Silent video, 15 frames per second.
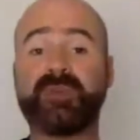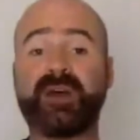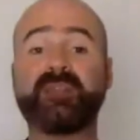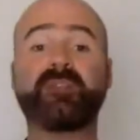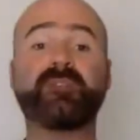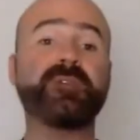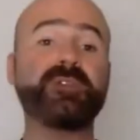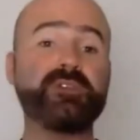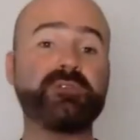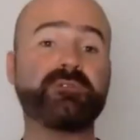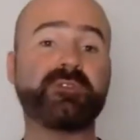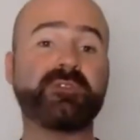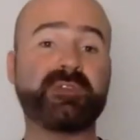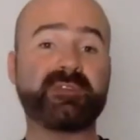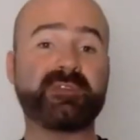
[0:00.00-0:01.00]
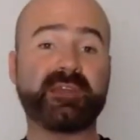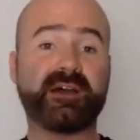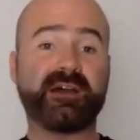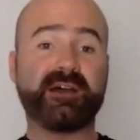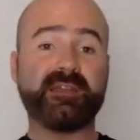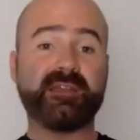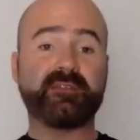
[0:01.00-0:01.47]
that's for you to
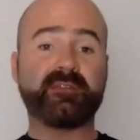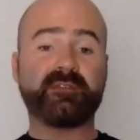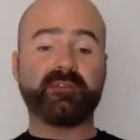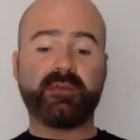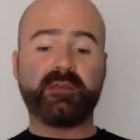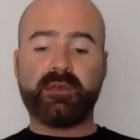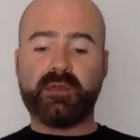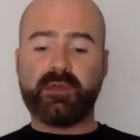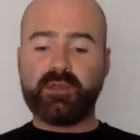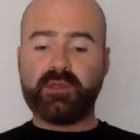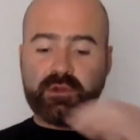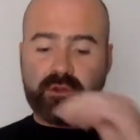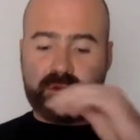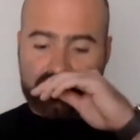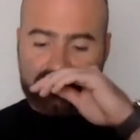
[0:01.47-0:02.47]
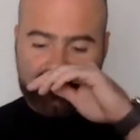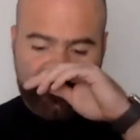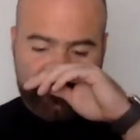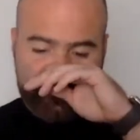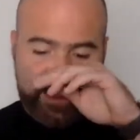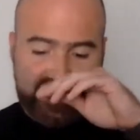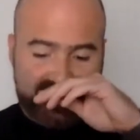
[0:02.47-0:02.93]
decide. You know,
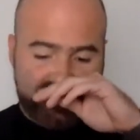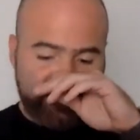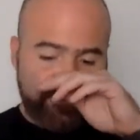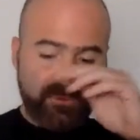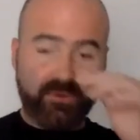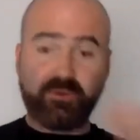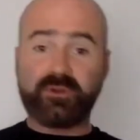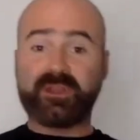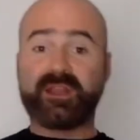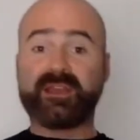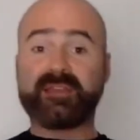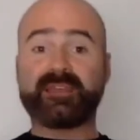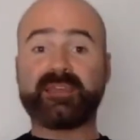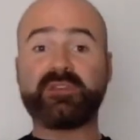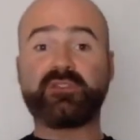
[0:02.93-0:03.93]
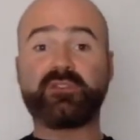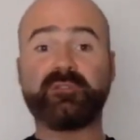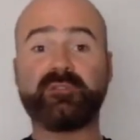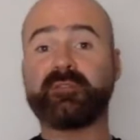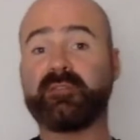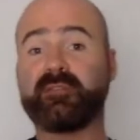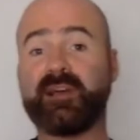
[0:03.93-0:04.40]
through many different
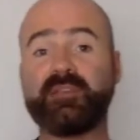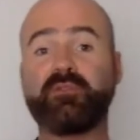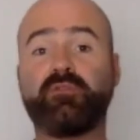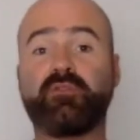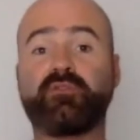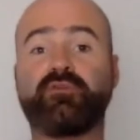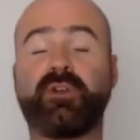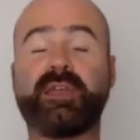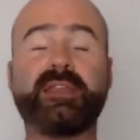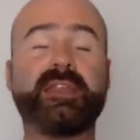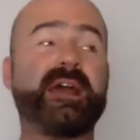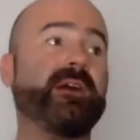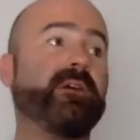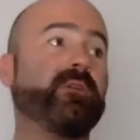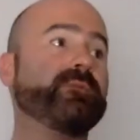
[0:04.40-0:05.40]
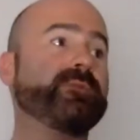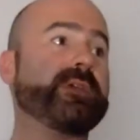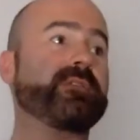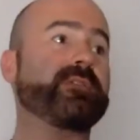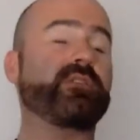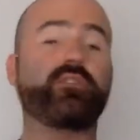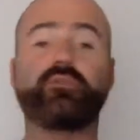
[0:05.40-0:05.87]
organizations like yours right now,
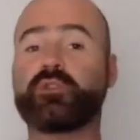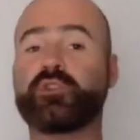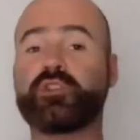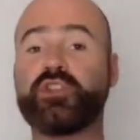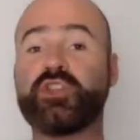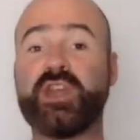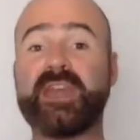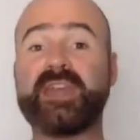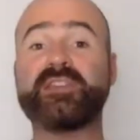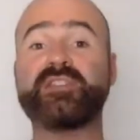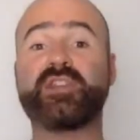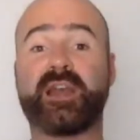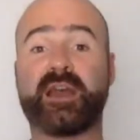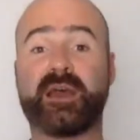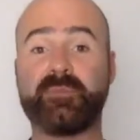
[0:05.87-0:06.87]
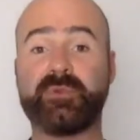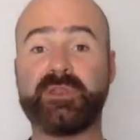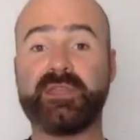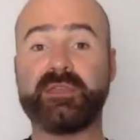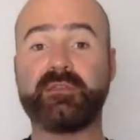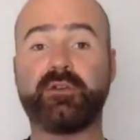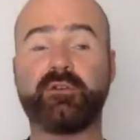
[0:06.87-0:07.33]
there's so much change
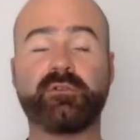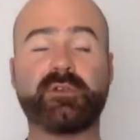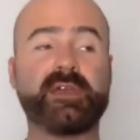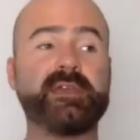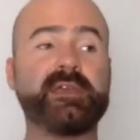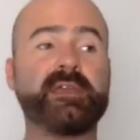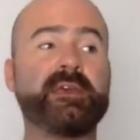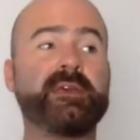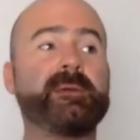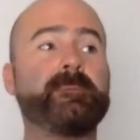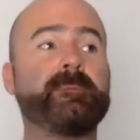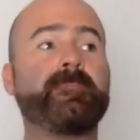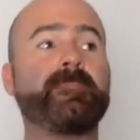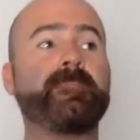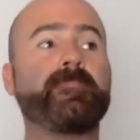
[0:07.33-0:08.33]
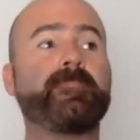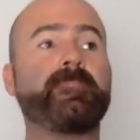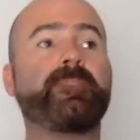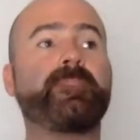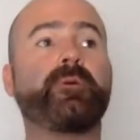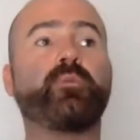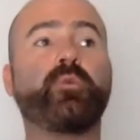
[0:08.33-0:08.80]
happening, okay?
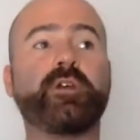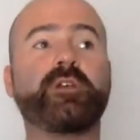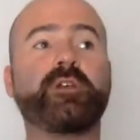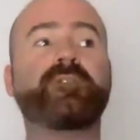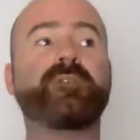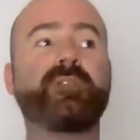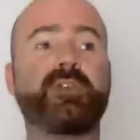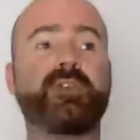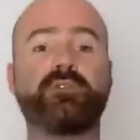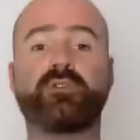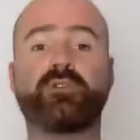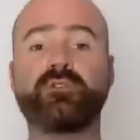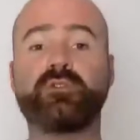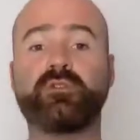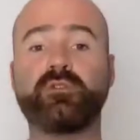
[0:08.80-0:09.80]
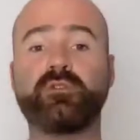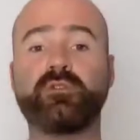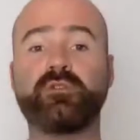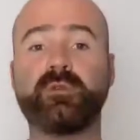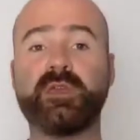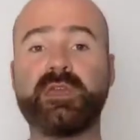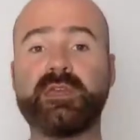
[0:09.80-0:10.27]
The worst thing that you can
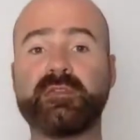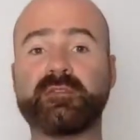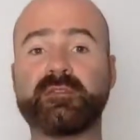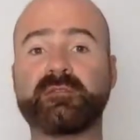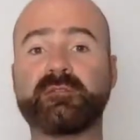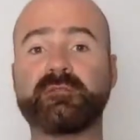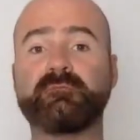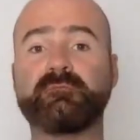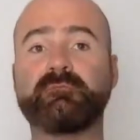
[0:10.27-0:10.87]
do is